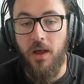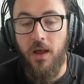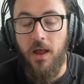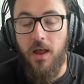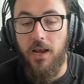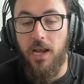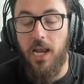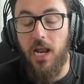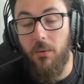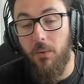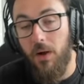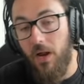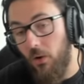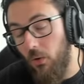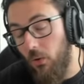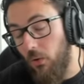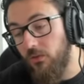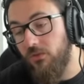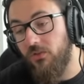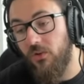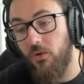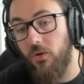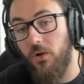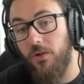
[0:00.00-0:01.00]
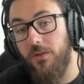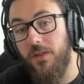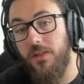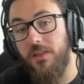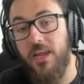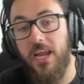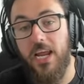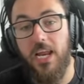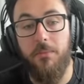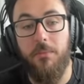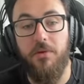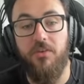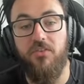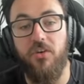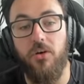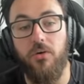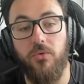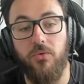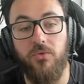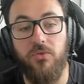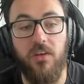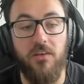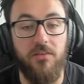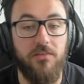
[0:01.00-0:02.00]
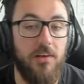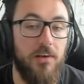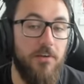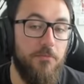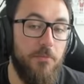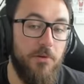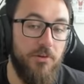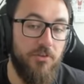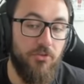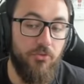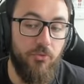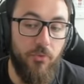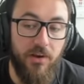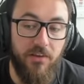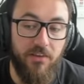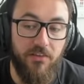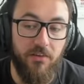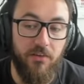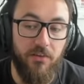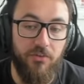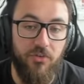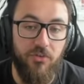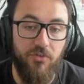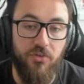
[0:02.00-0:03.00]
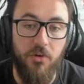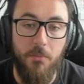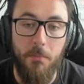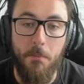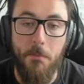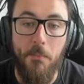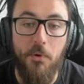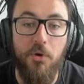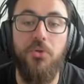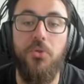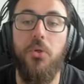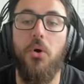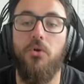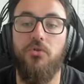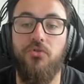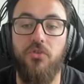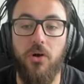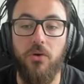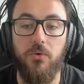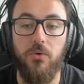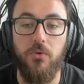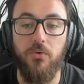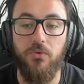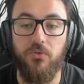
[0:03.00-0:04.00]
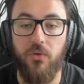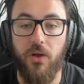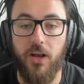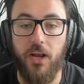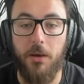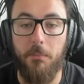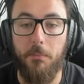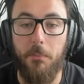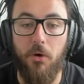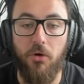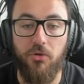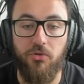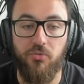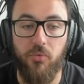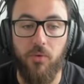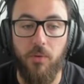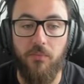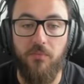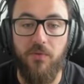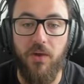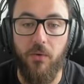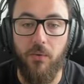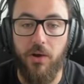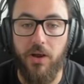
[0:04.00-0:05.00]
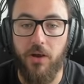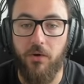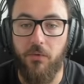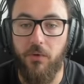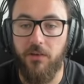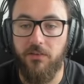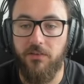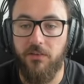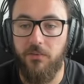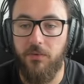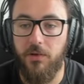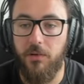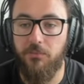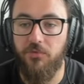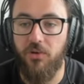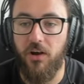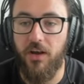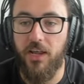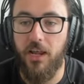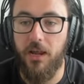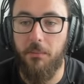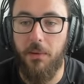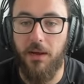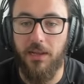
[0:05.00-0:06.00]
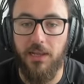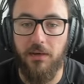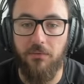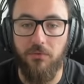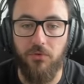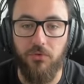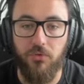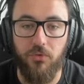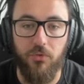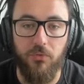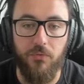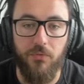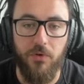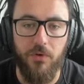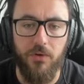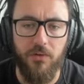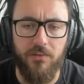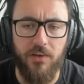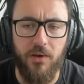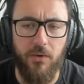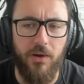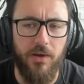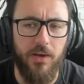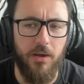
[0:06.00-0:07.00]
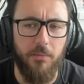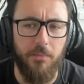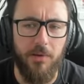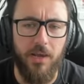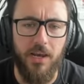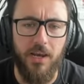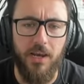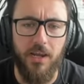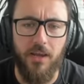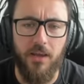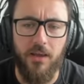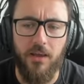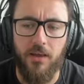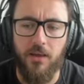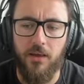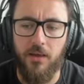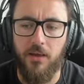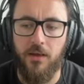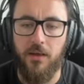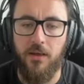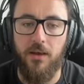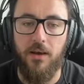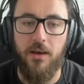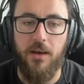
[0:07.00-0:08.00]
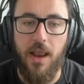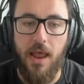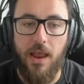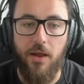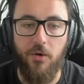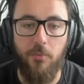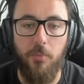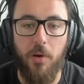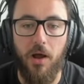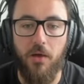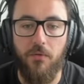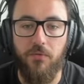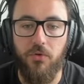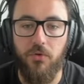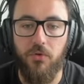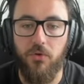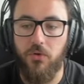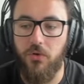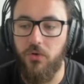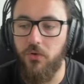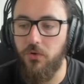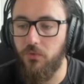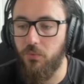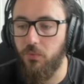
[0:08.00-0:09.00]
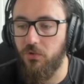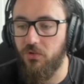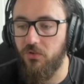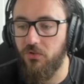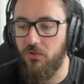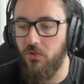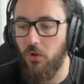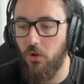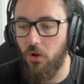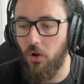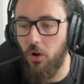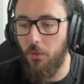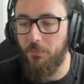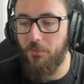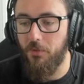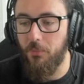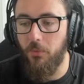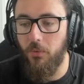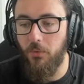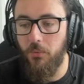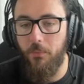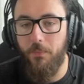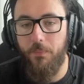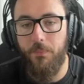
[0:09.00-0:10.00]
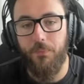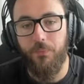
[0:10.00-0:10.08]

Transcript: Now, I also know that the enemy jungle doesn't have much threat. It's a Mundo jungle, so I can posture up very aggressively. I'm trying to get my level 2 first. Now, I end up getting nailed by a few Qs, which is not optimal.